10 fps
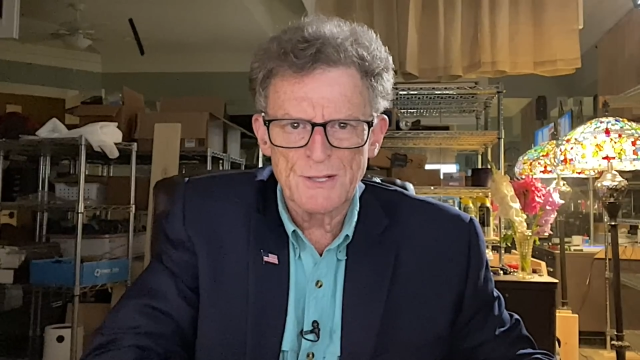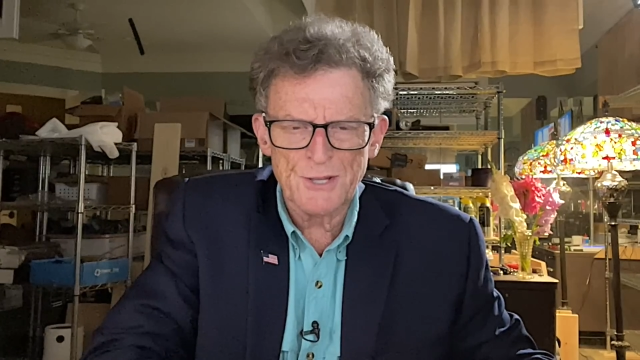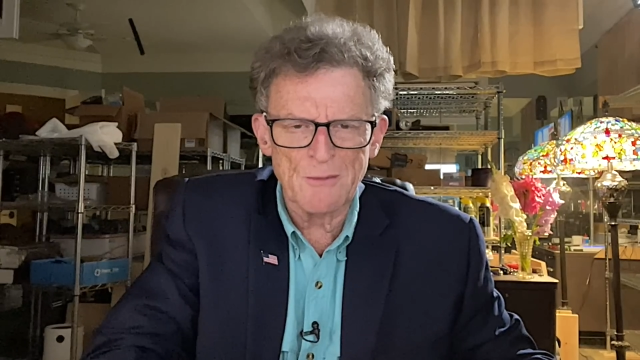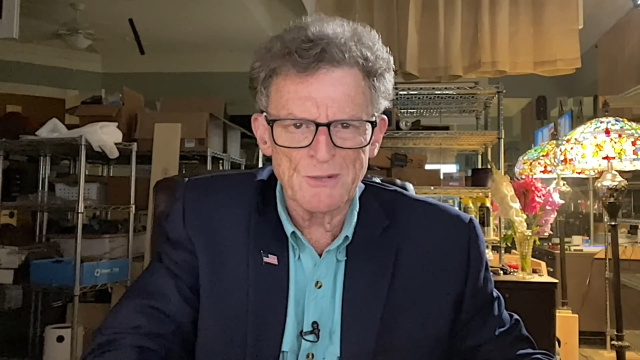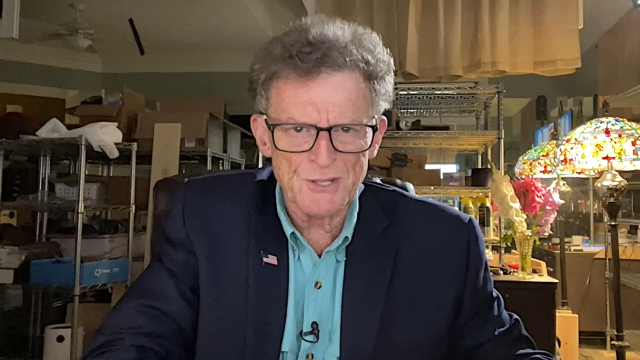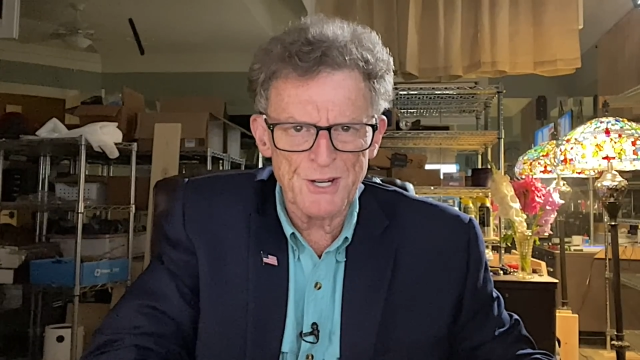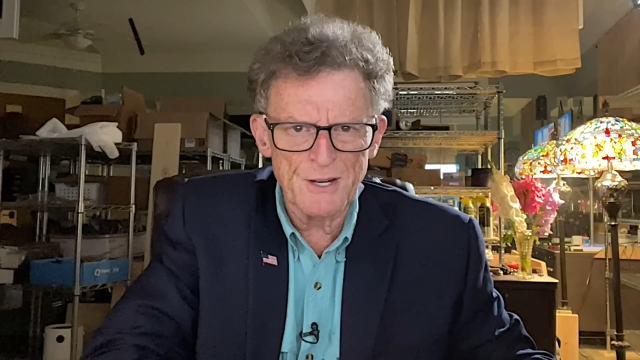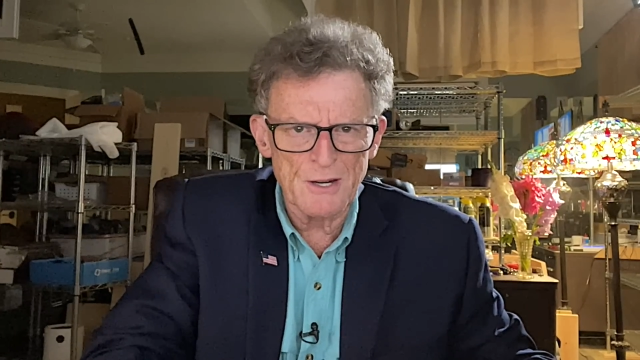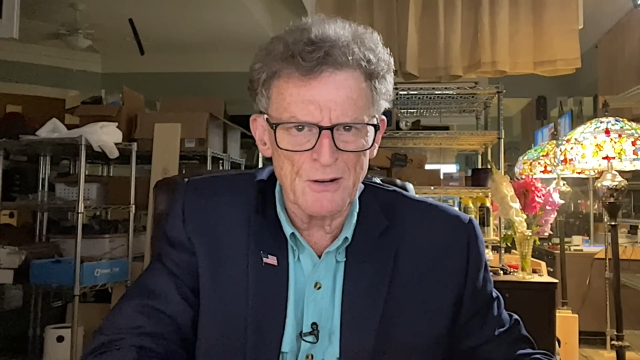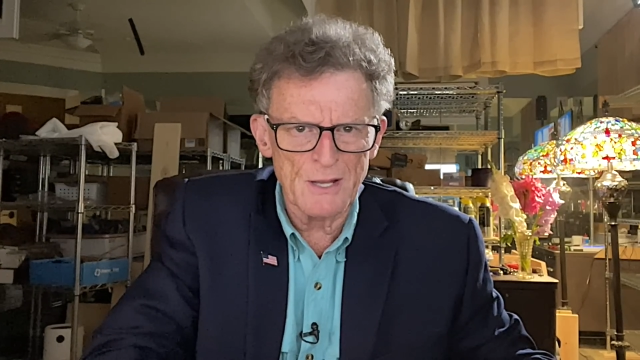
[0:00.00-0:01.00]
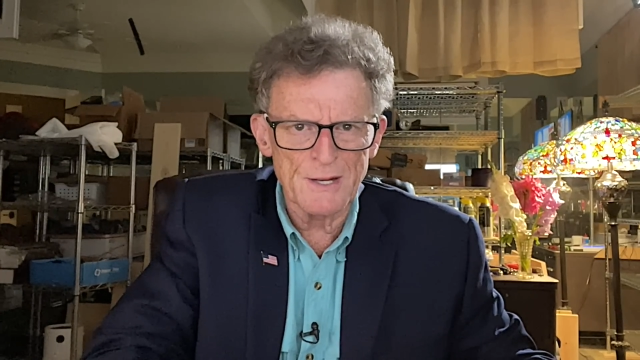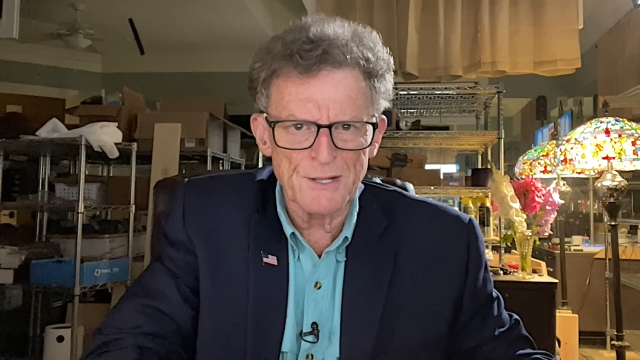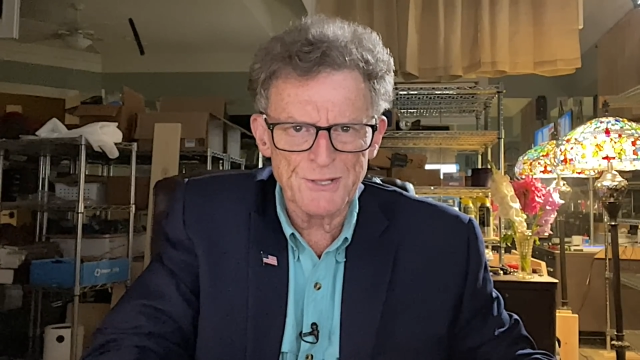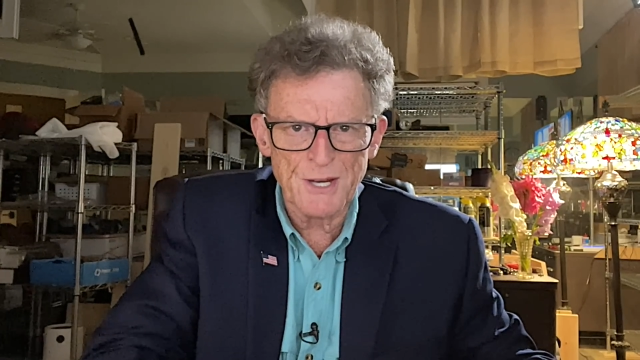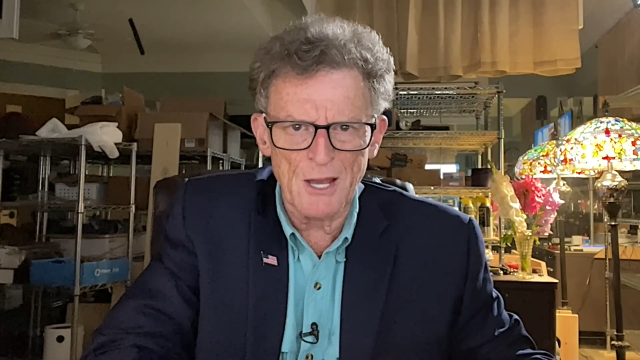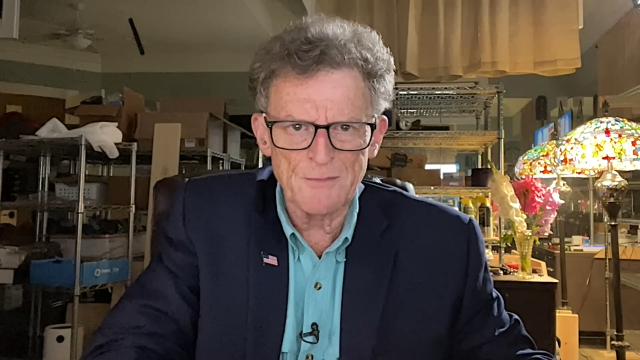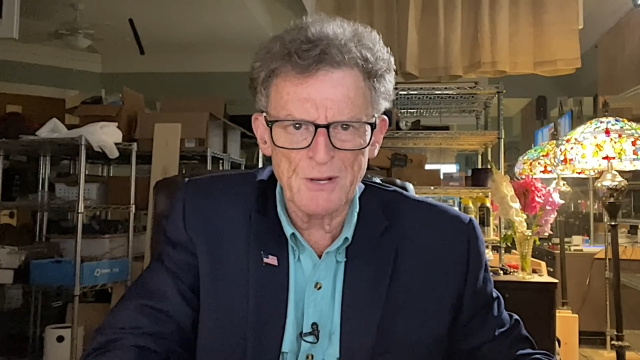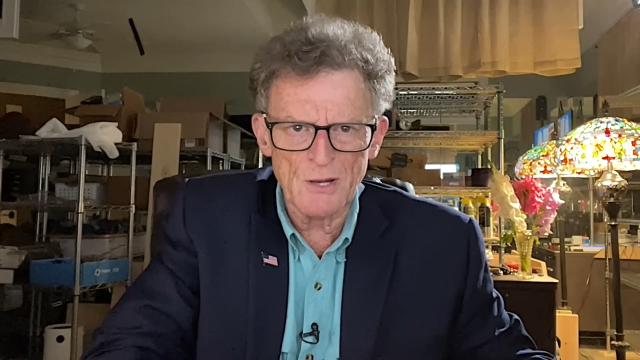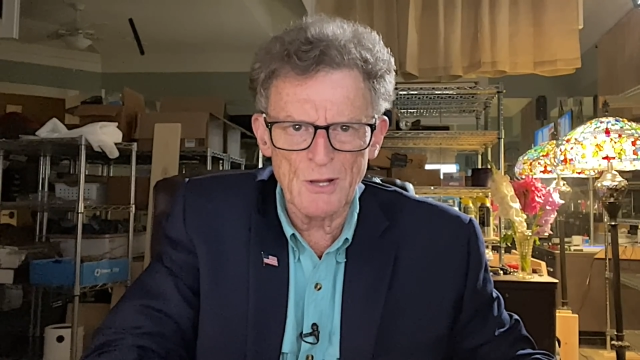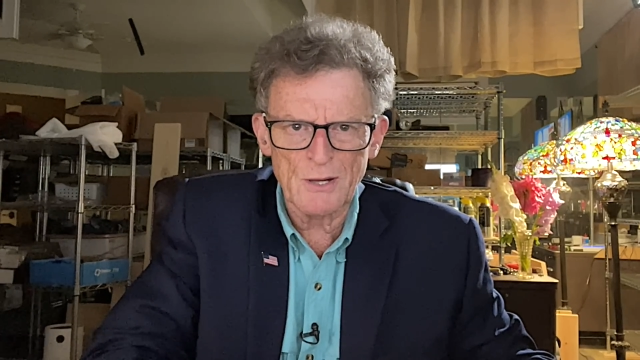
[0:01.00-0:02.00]
Summer's here, and it's time to
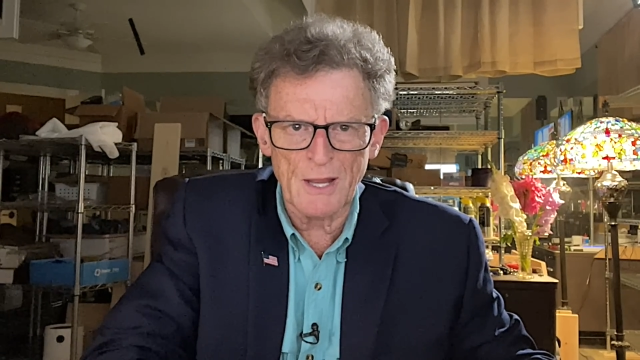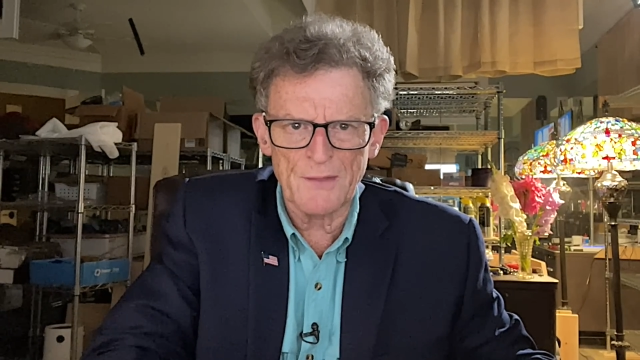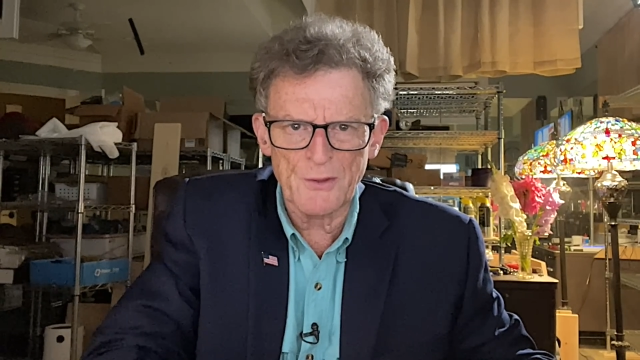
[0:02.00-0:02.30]
look at